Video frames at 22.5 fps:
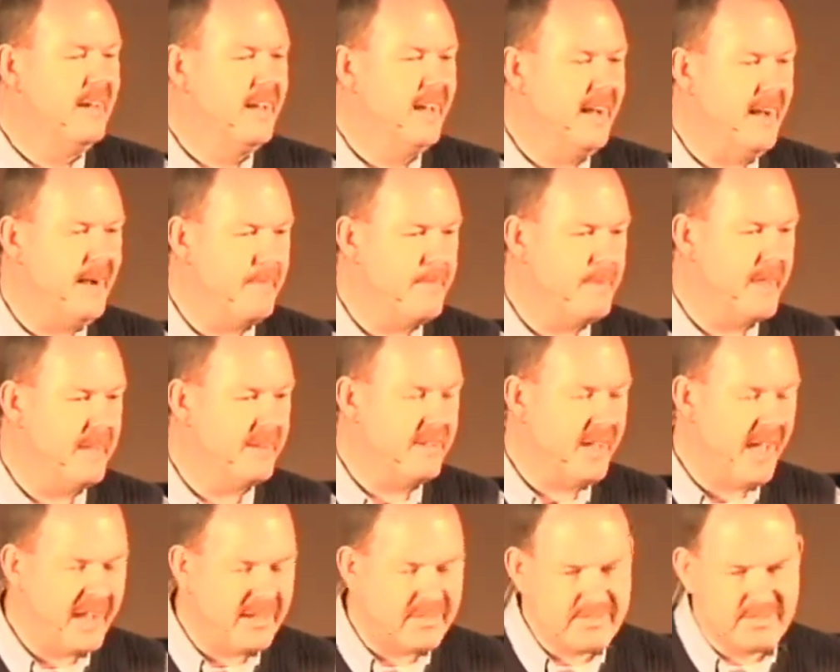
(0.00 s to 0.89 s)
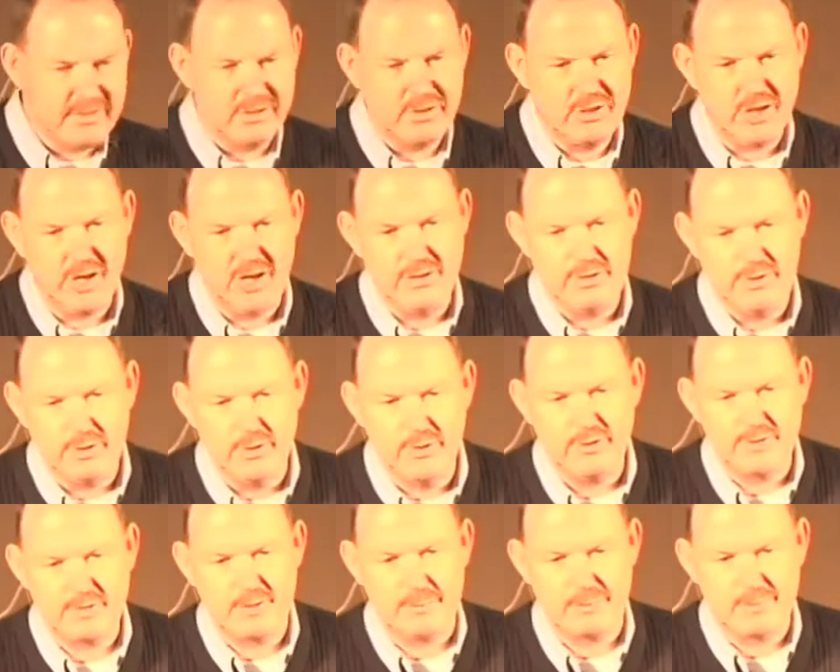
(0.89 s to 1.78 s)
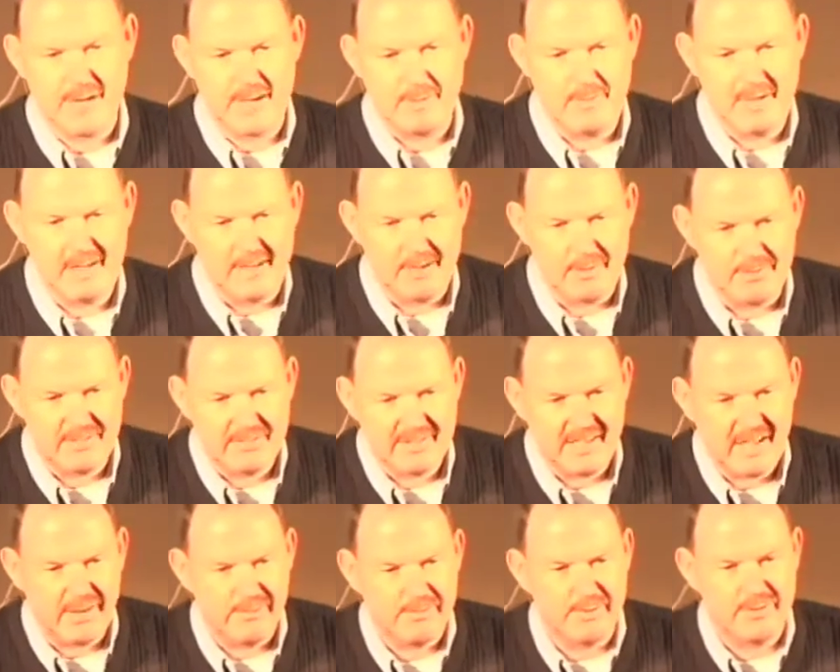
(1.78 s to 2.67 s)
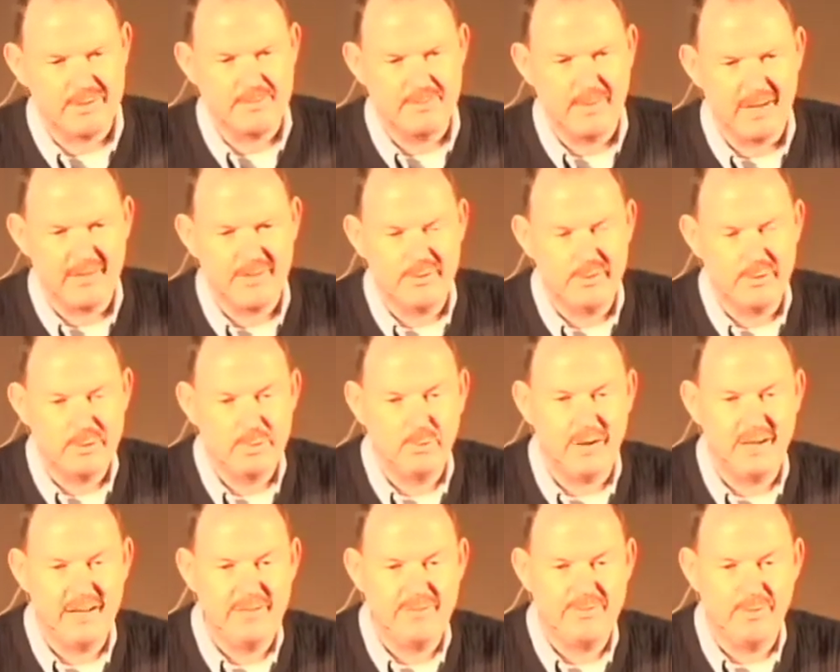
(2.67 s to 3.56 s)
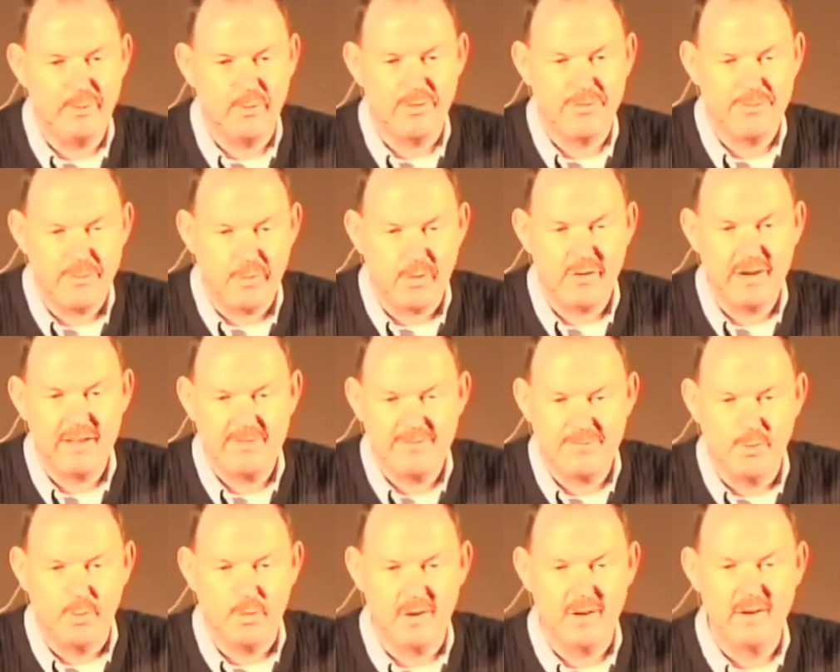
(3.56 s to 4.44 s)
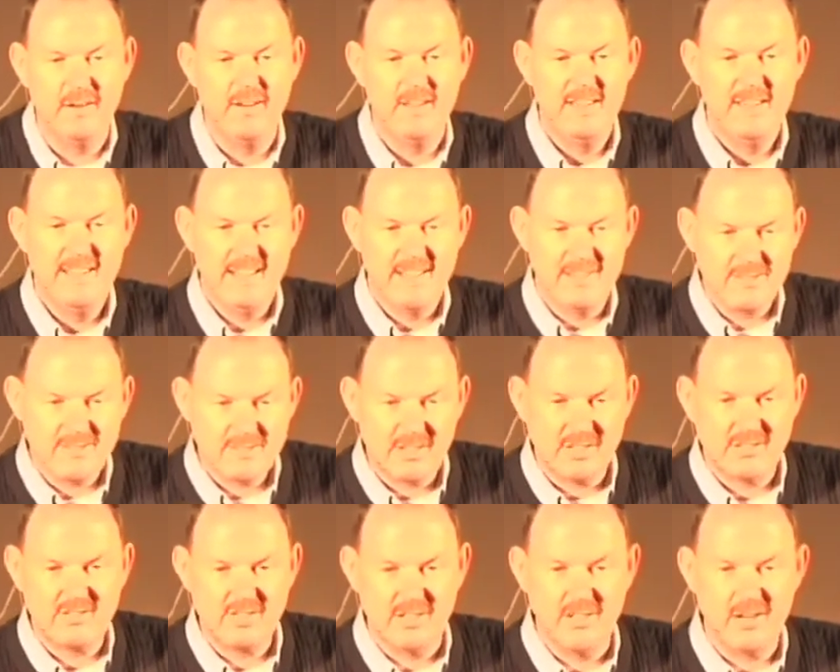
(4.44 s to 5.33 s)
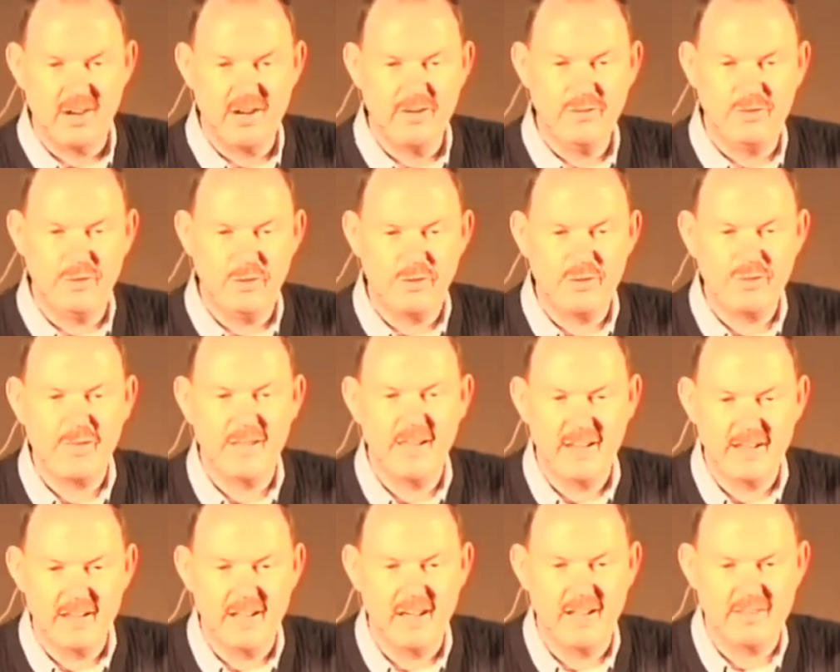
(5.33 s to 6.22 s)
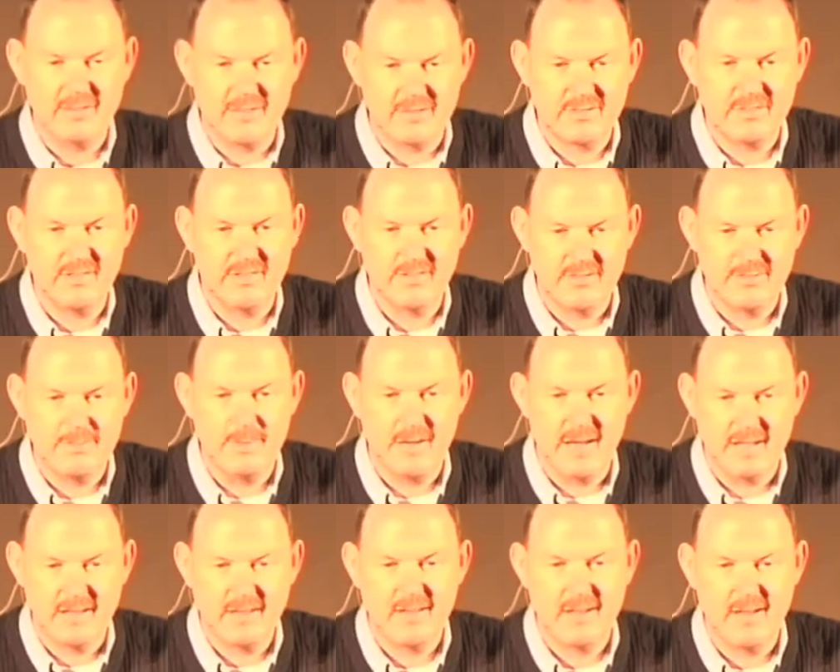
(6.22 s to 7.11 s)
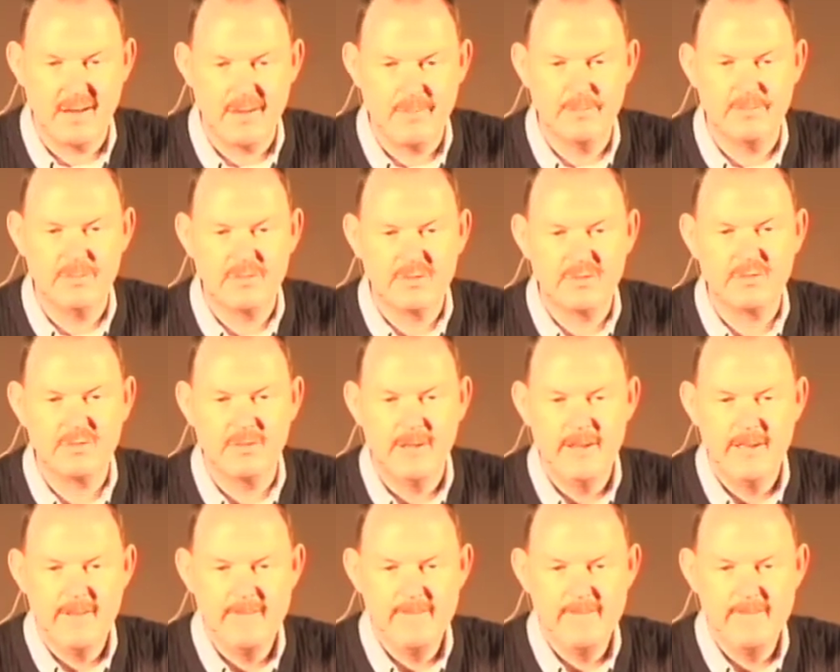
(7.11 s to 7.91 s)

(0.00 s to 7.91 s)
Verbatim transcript: Um, the text that God used to bring me to Himself was Matthew 24 44. In such an hour as you think not, the Son of Man comes.